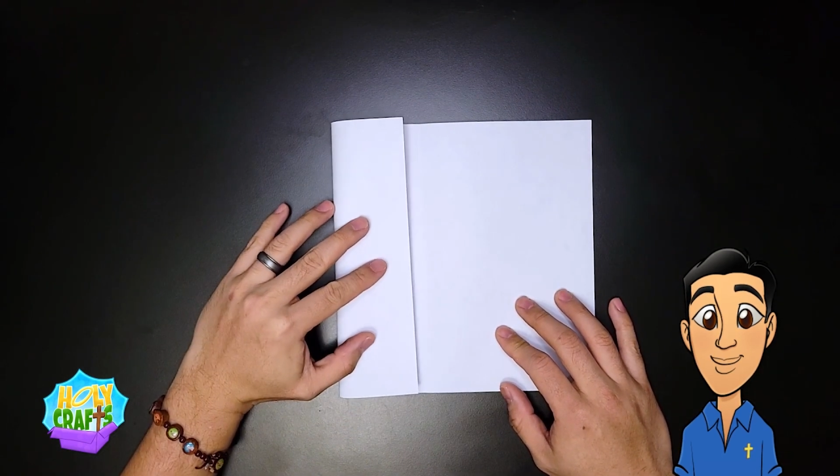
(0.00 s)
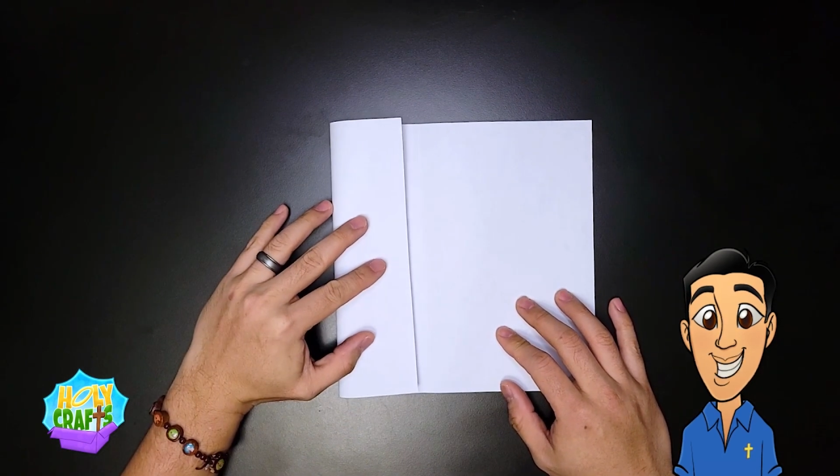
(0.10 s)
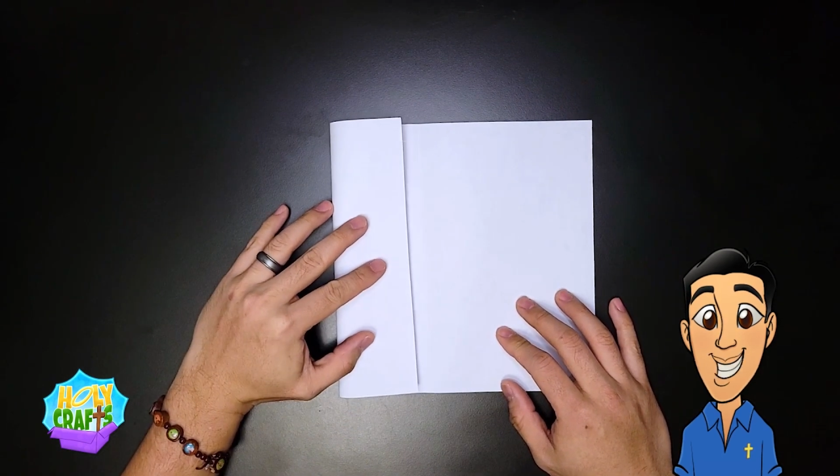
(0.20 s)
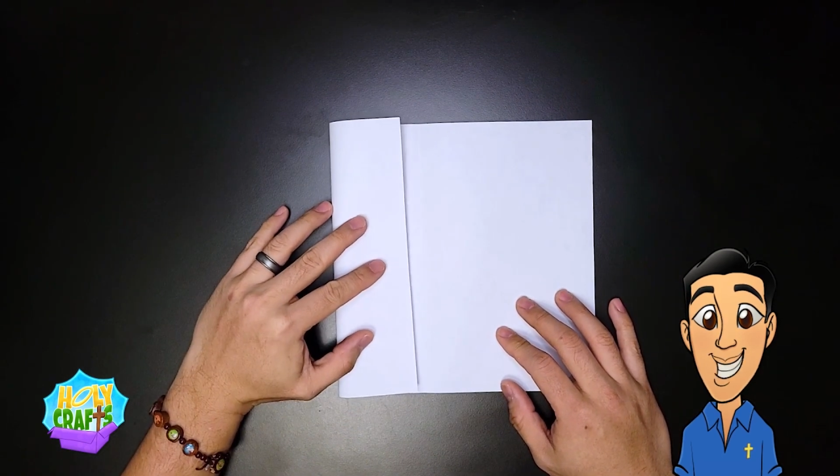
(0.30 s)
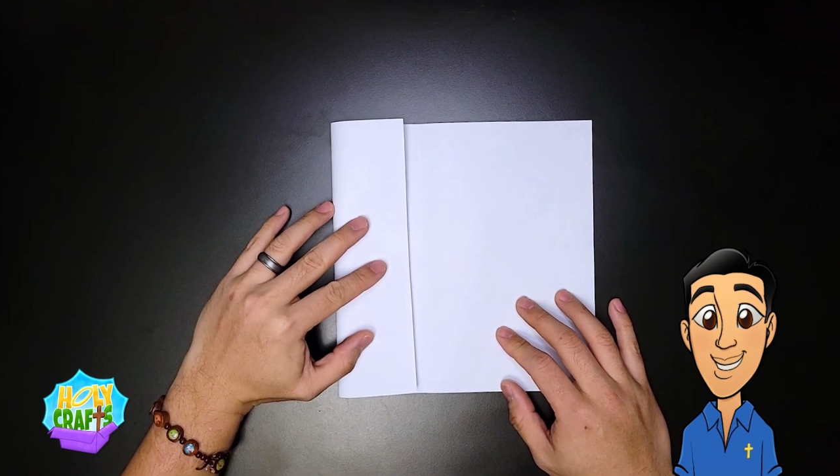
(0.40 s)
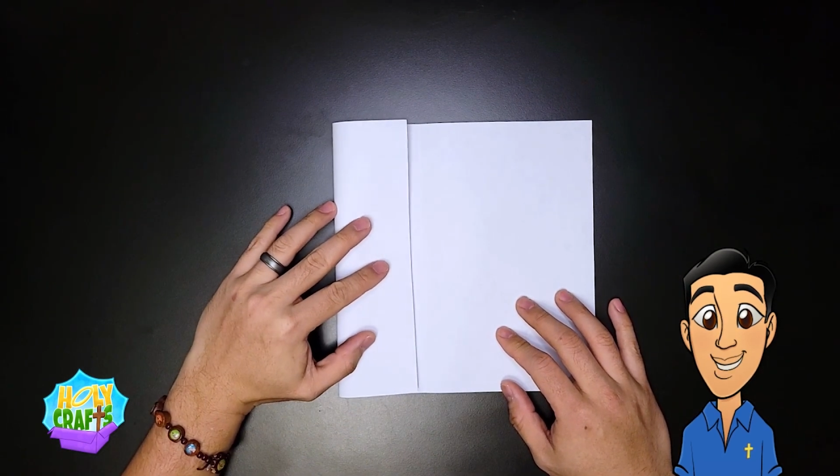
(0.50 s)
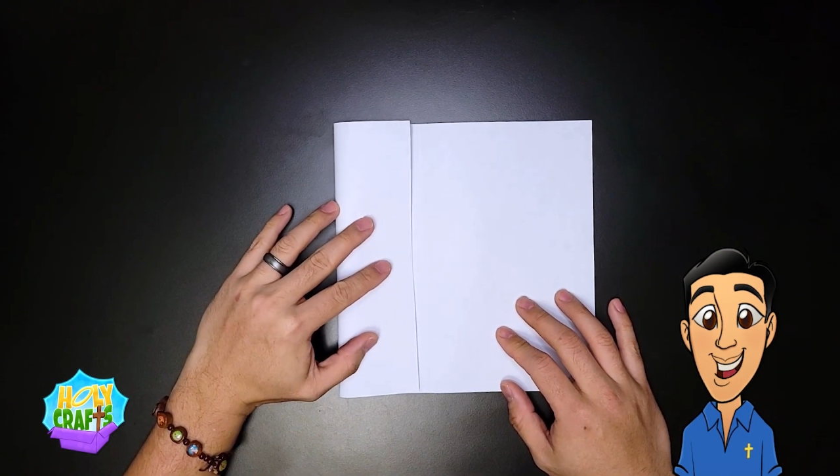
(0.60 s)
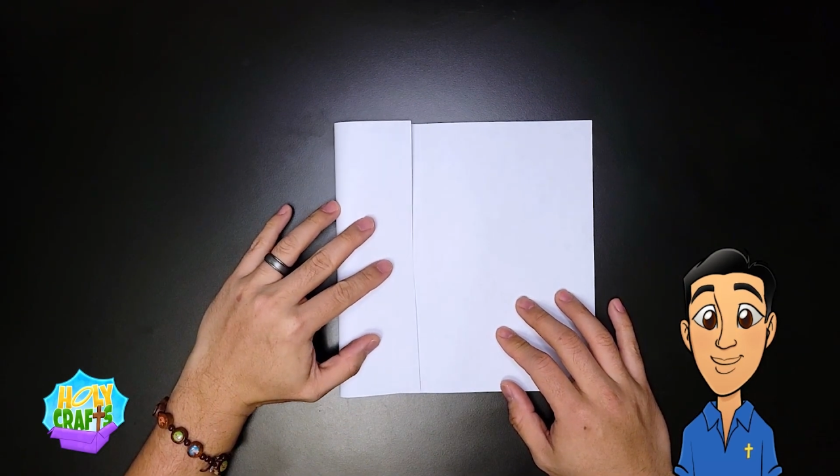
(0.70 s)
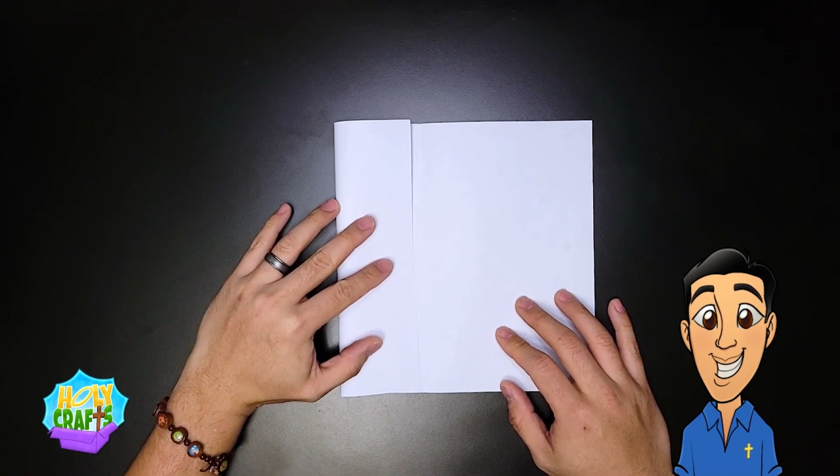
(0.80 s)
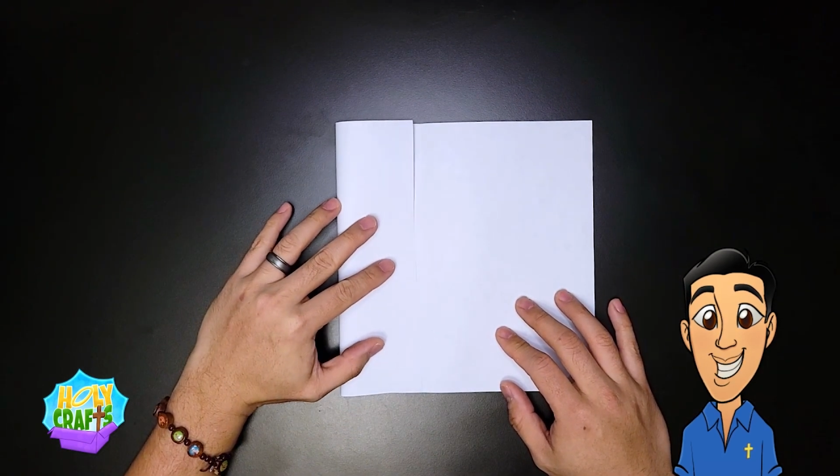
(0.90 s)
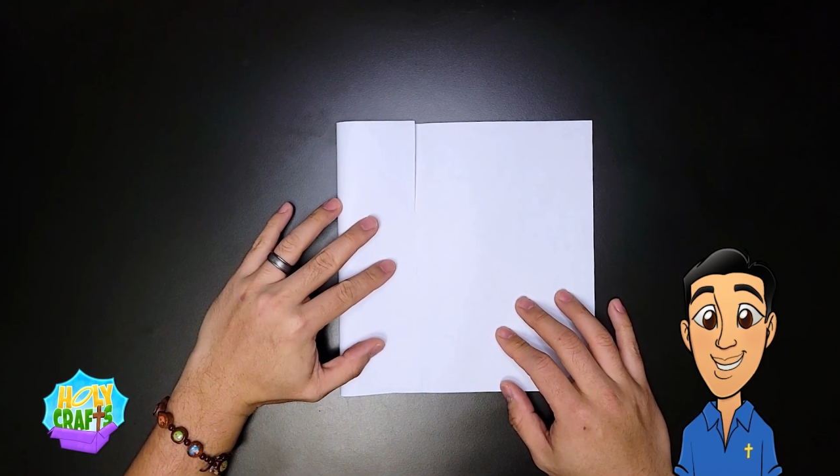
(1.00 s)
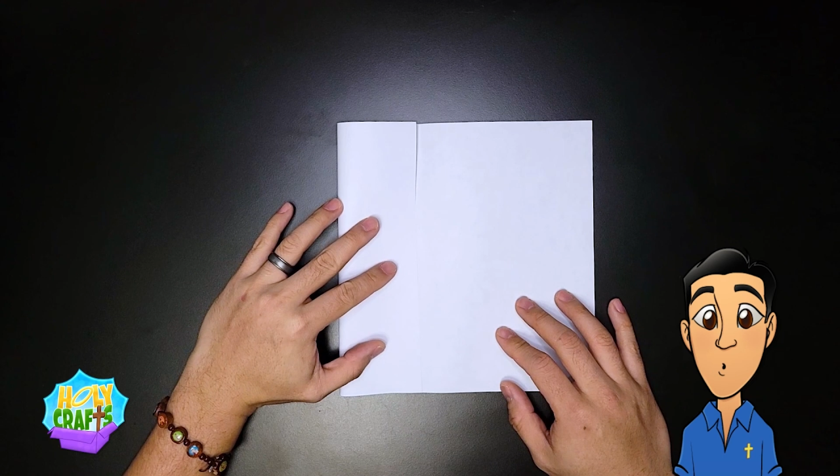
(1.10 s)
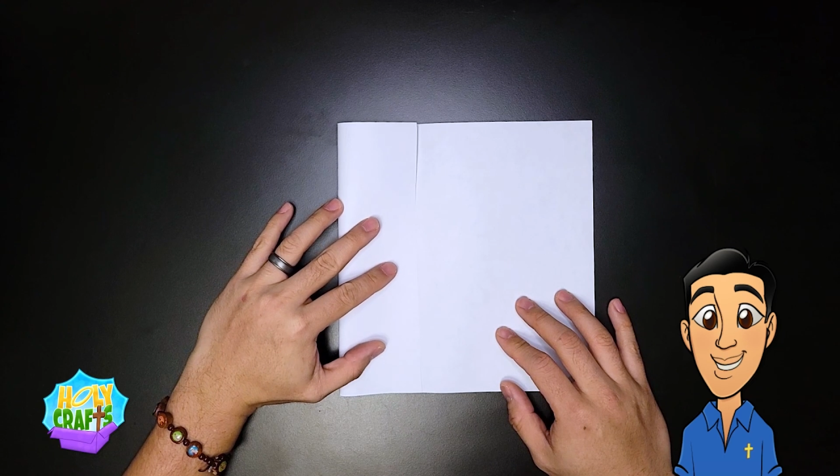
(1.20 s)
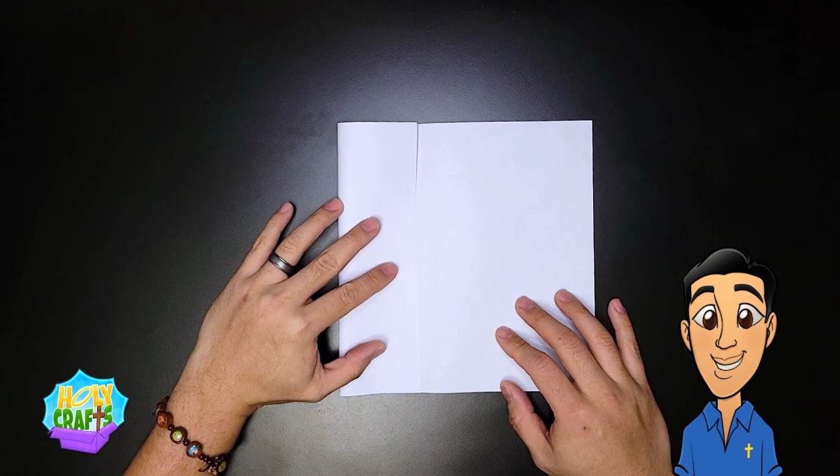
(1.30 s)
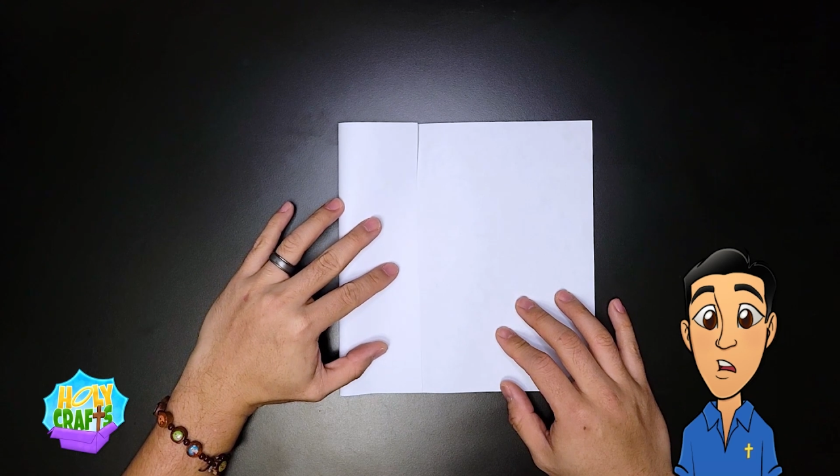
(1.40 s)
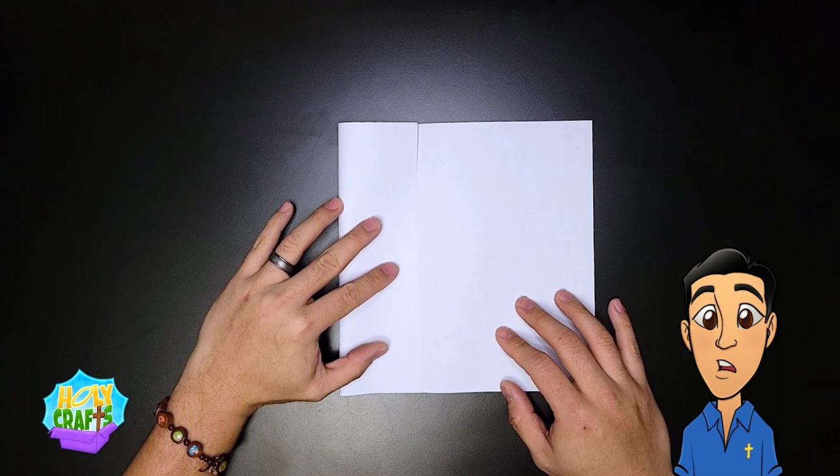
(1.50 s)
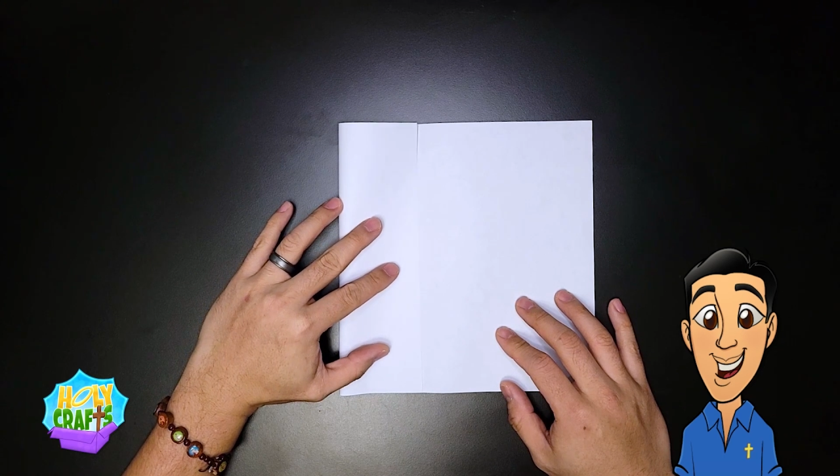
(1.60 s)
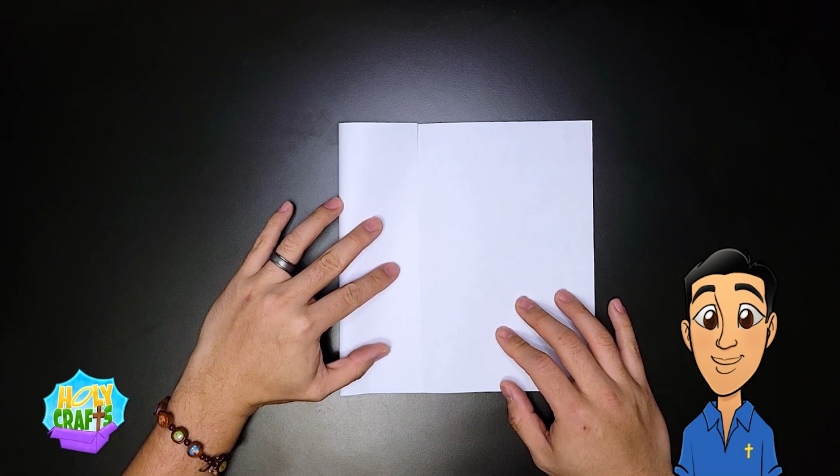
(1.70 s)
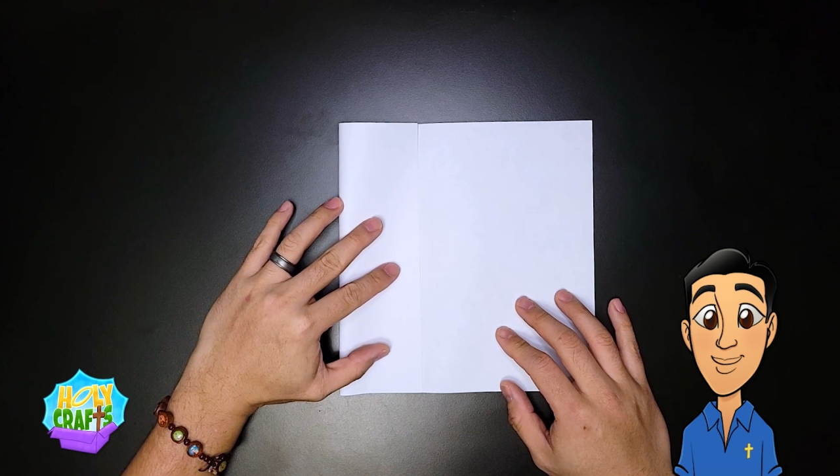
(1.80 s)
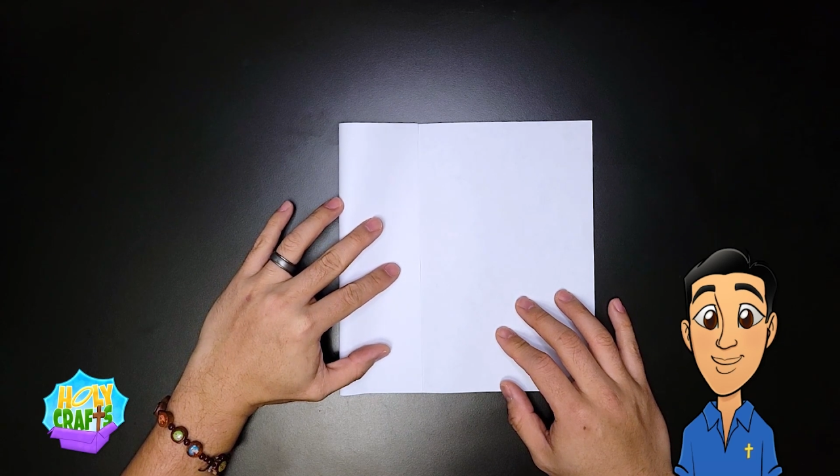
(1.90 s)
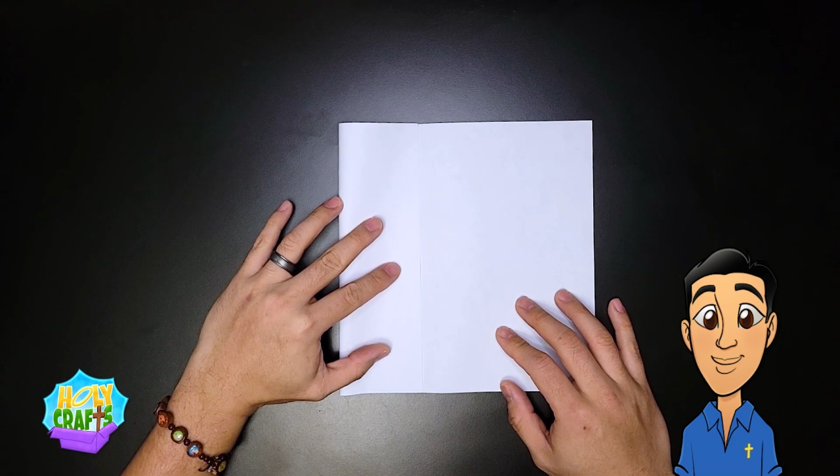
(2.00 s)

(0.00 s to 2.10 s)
we can fold the two sides